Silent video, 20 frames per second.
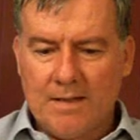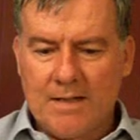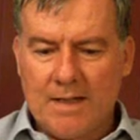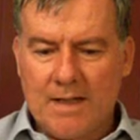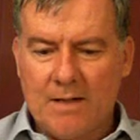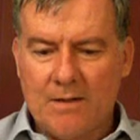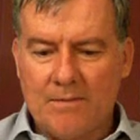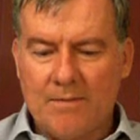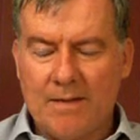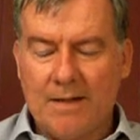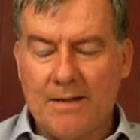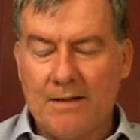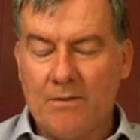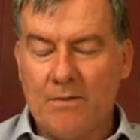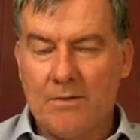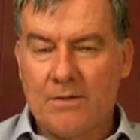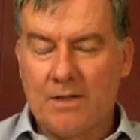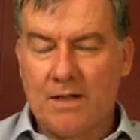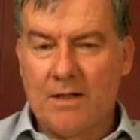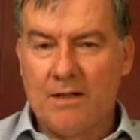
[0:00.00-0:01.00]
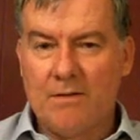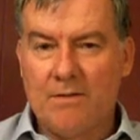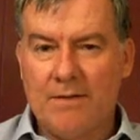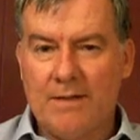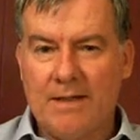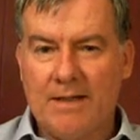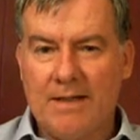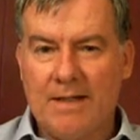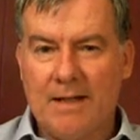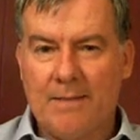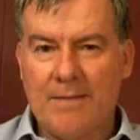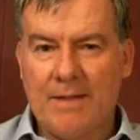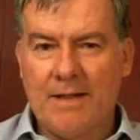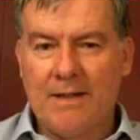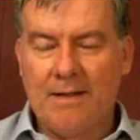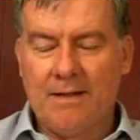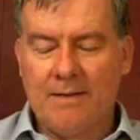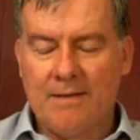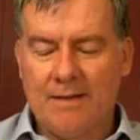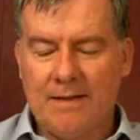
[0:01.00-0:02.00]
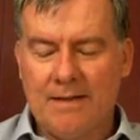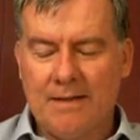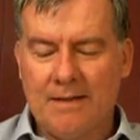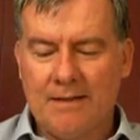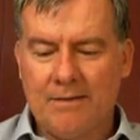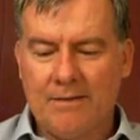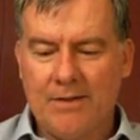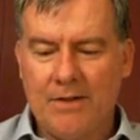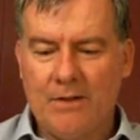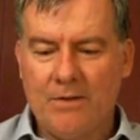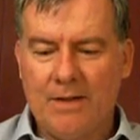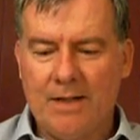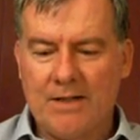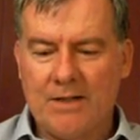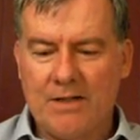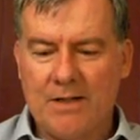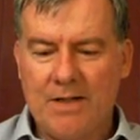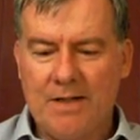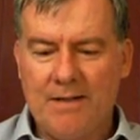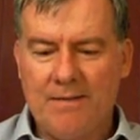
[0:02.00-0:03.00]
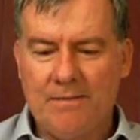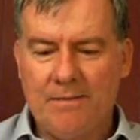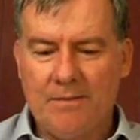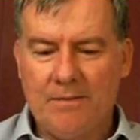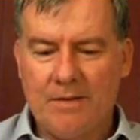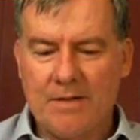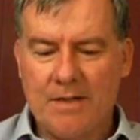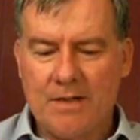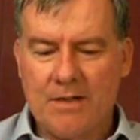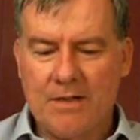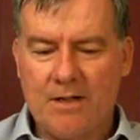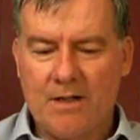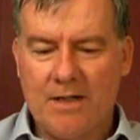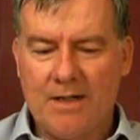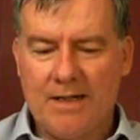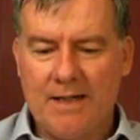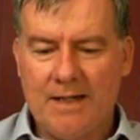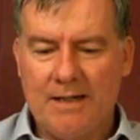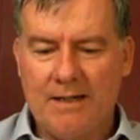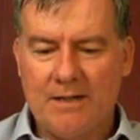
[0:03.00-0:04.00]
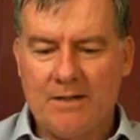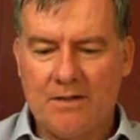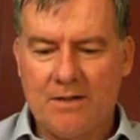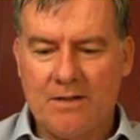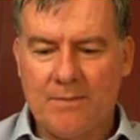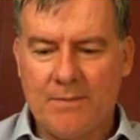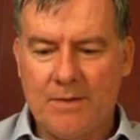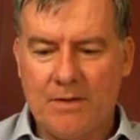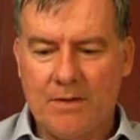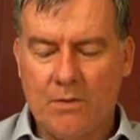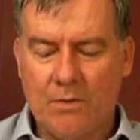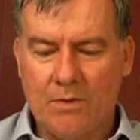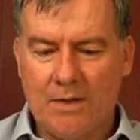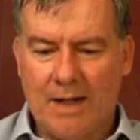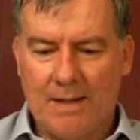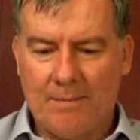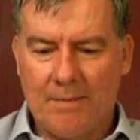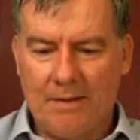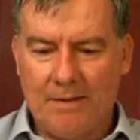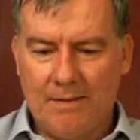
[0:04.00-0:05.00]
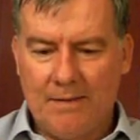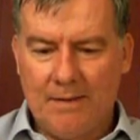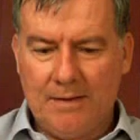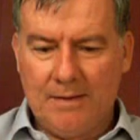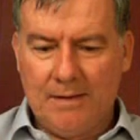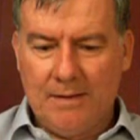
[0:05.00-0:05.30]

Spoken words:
So, and also the incoming new lessee was entirely innocent but caught up.